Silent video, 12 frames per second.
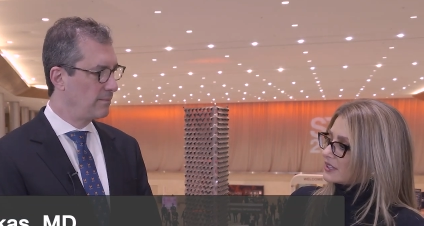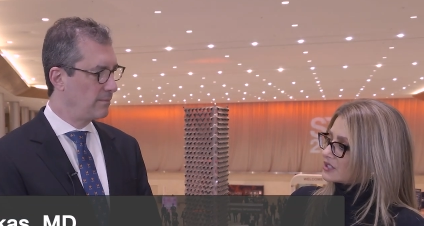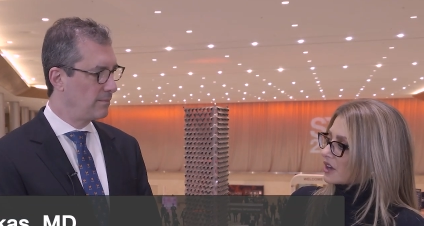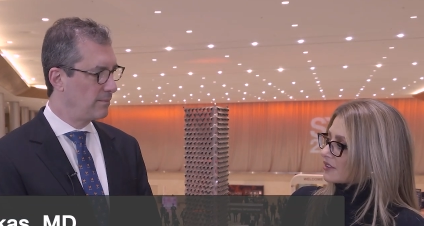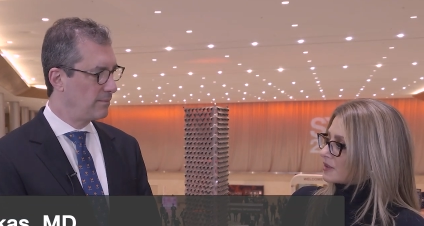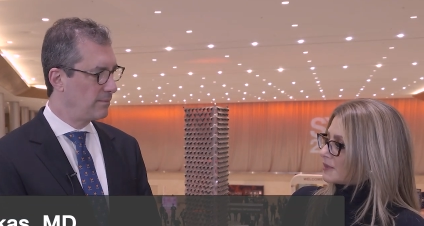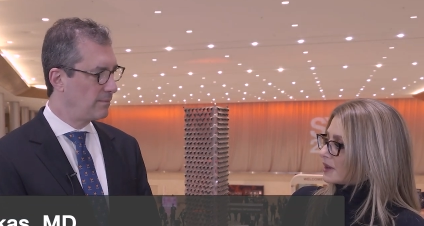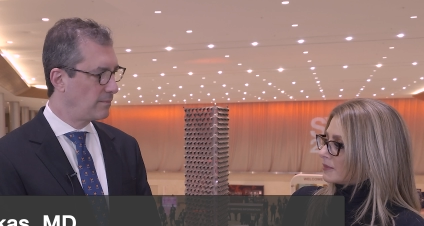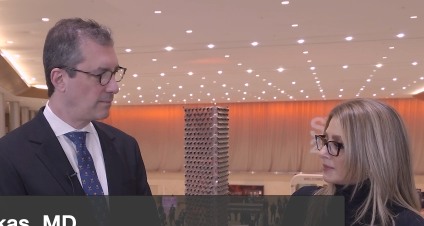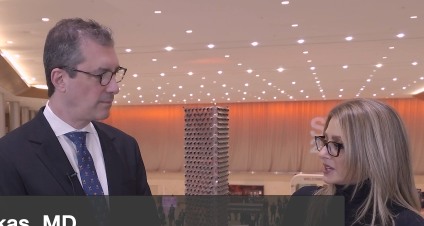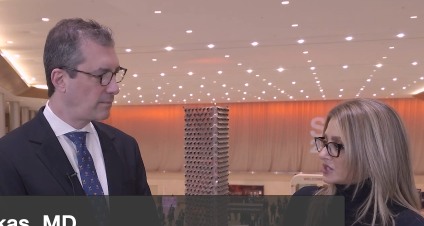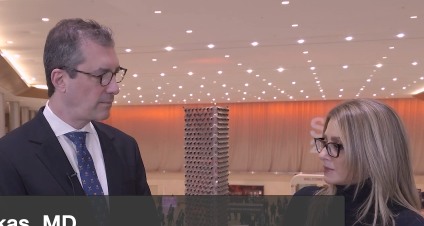Speaker 1: that talks
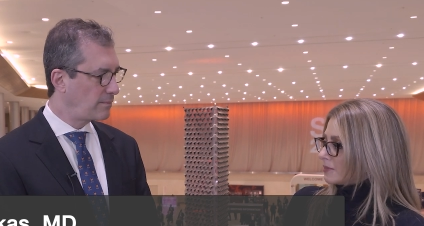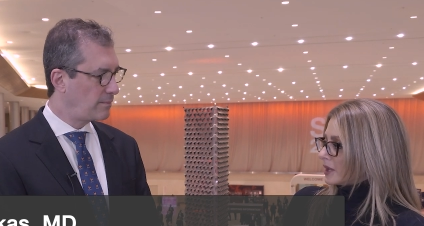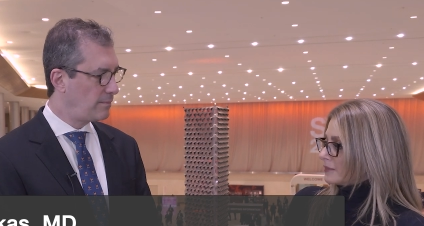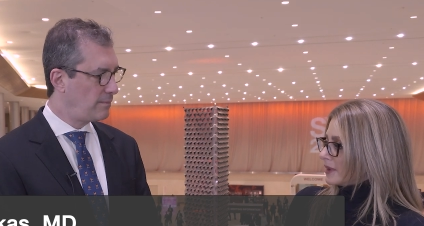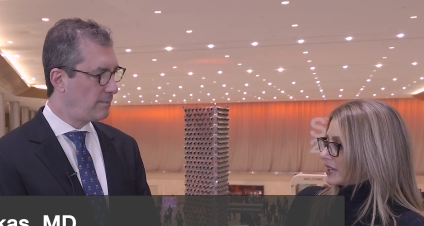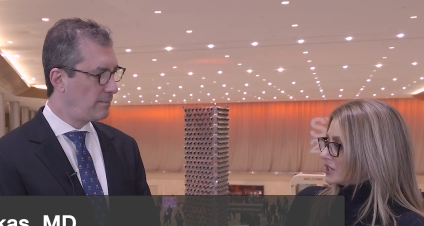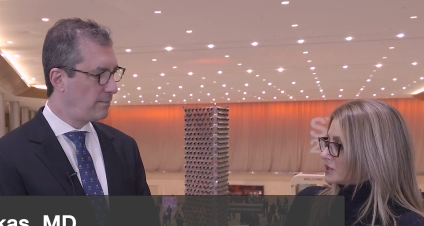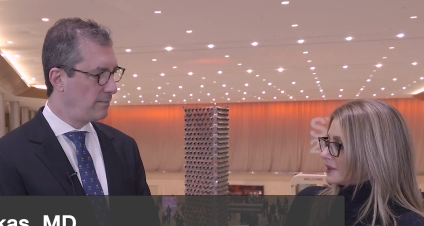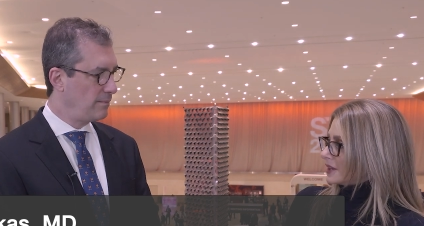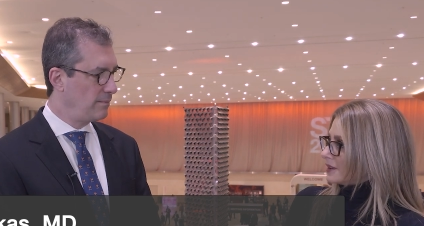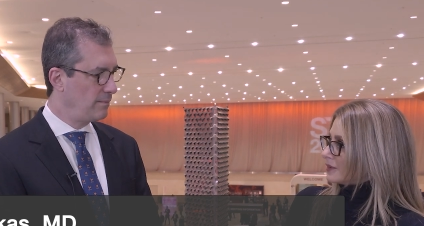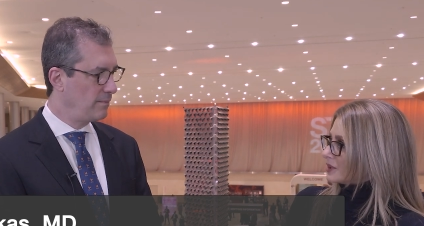about patient blood
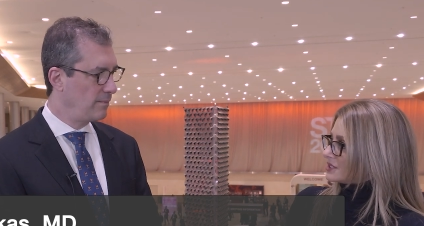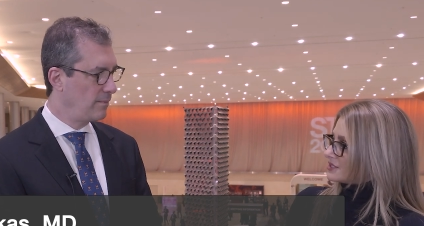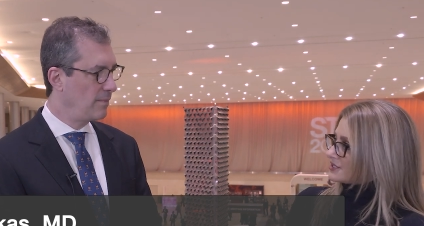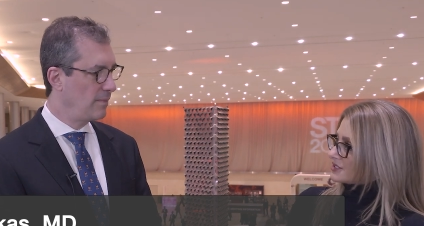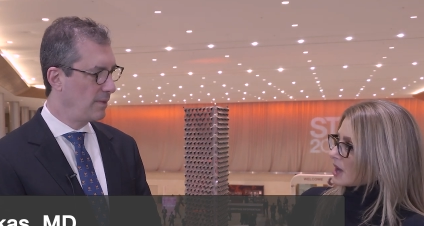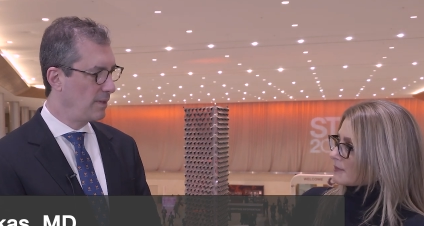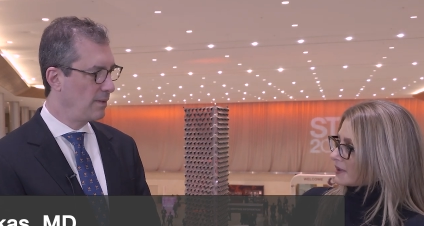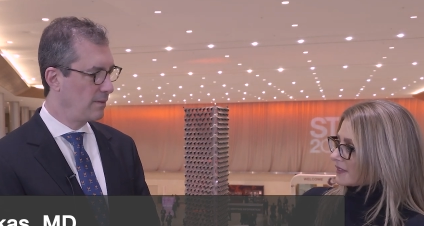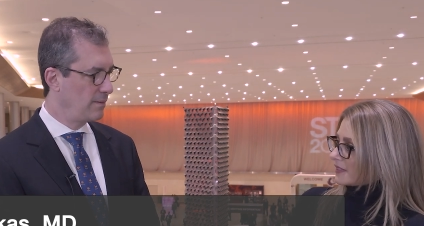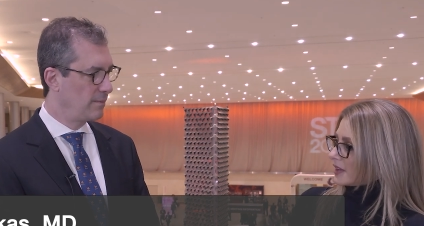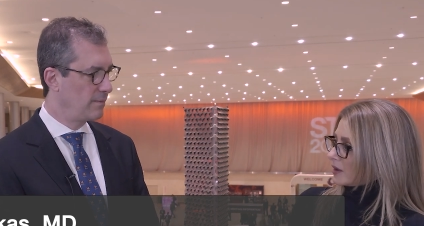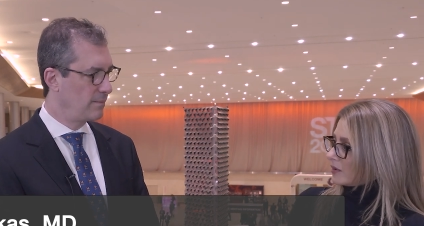management, which is a topic
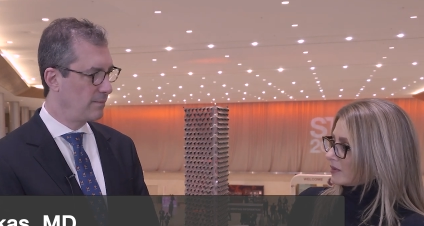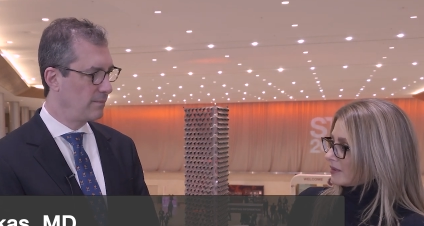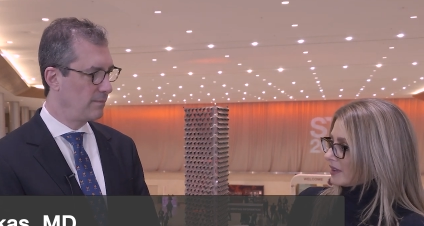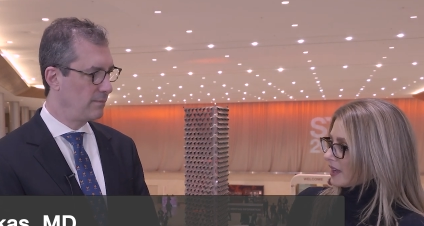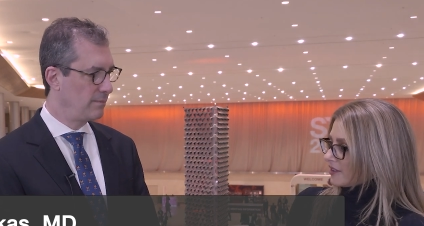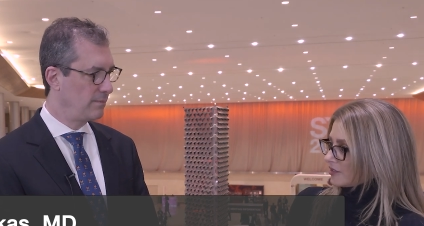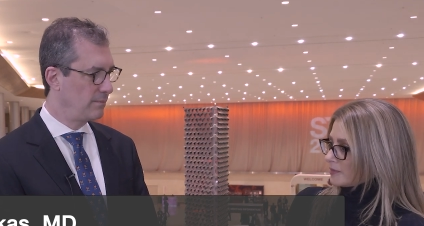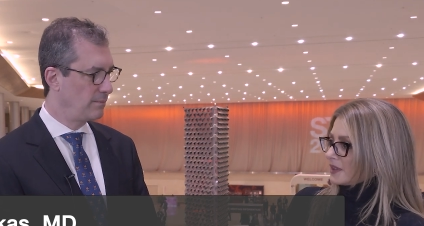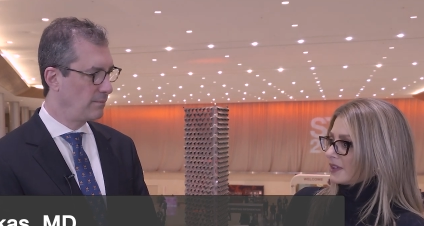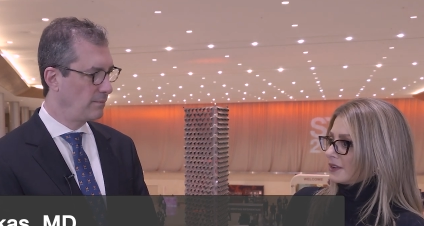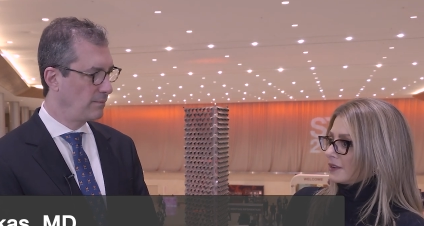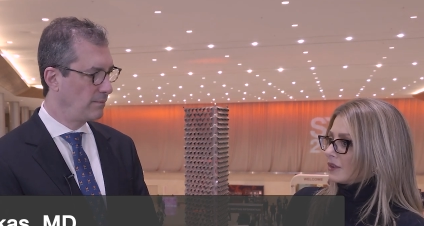that has
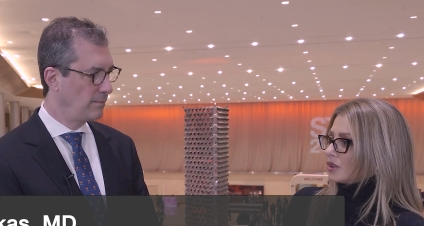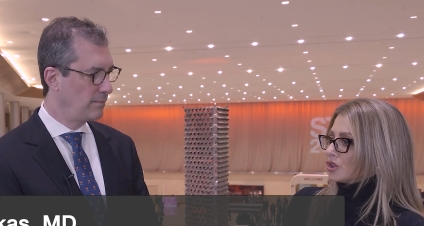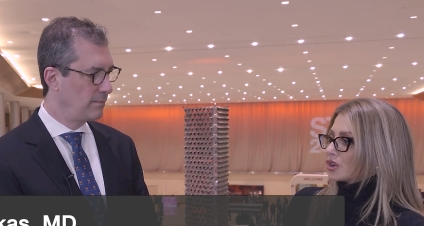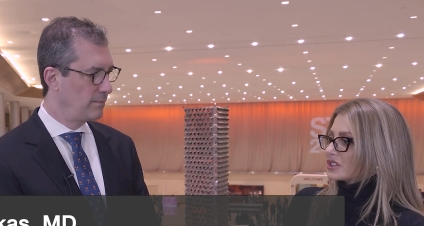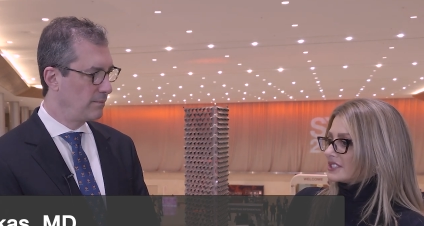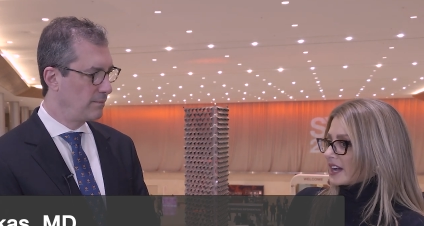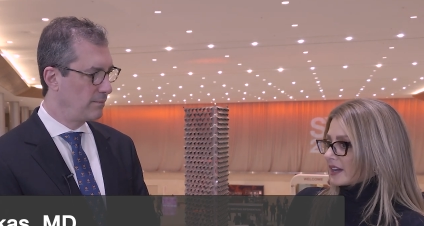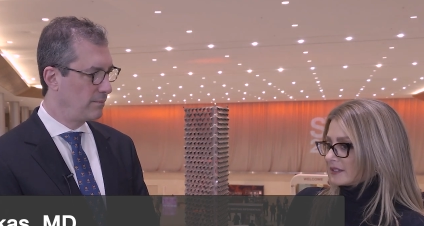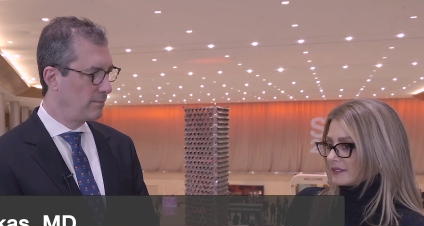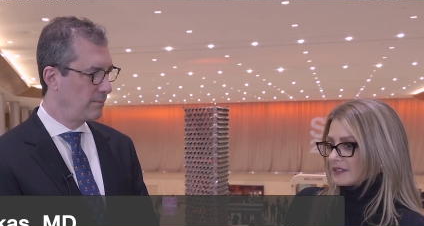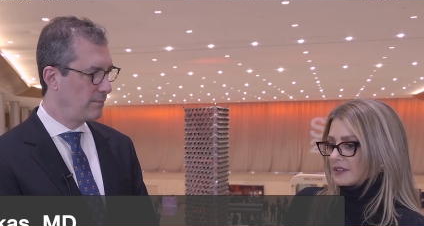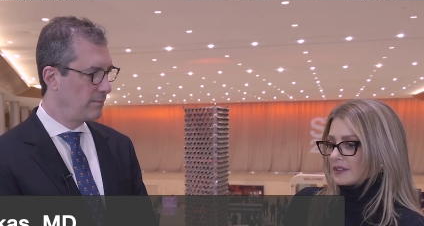been looked at
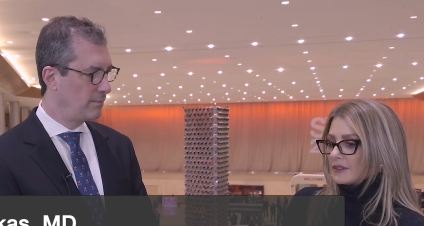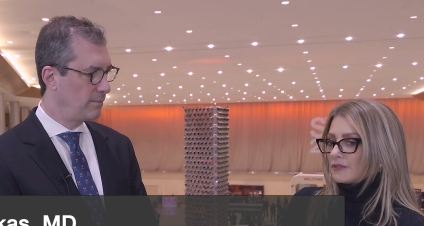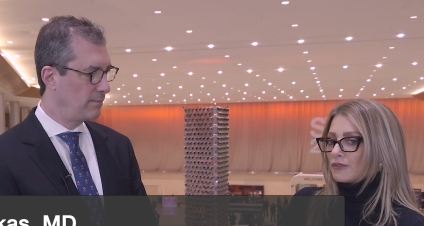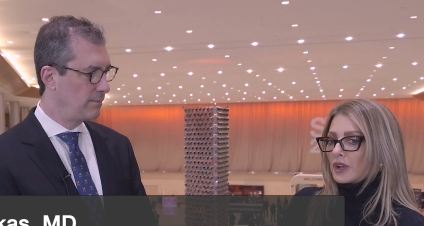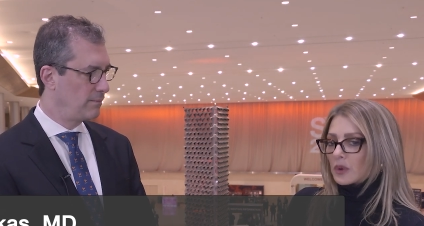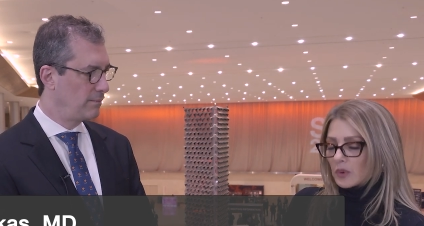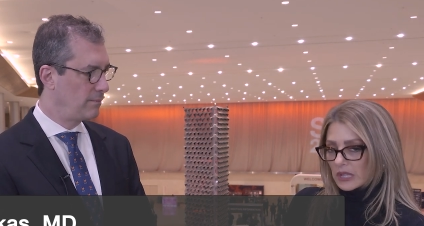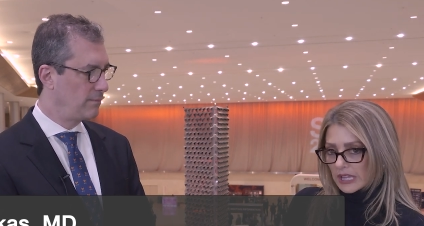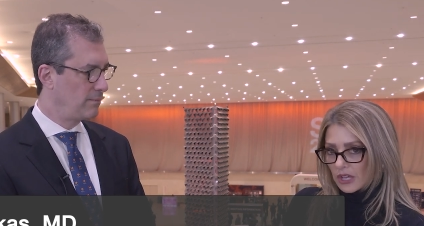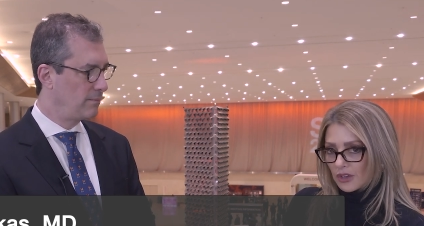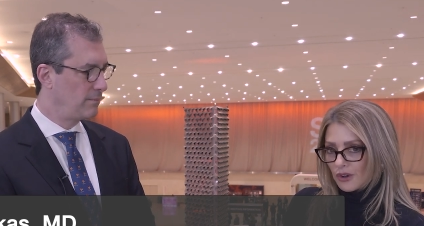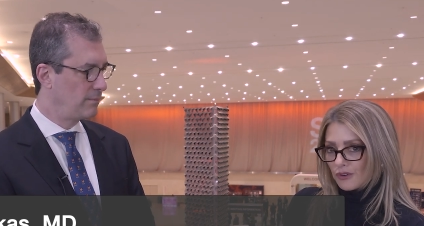
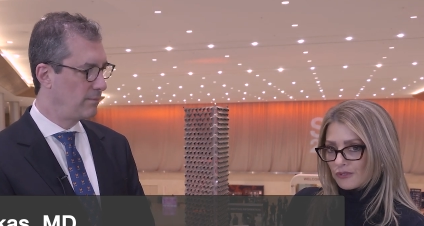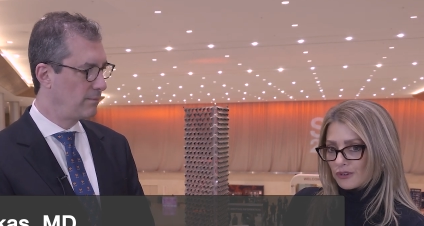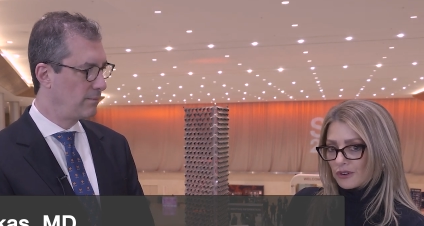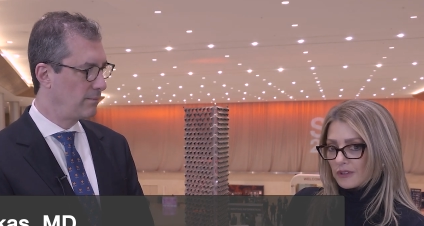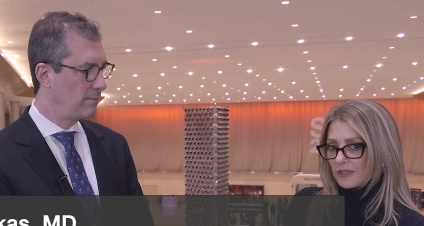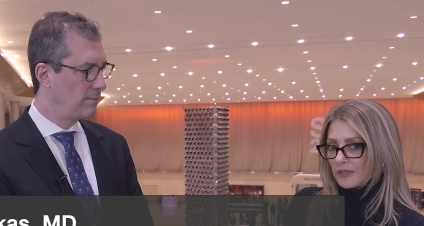frequently over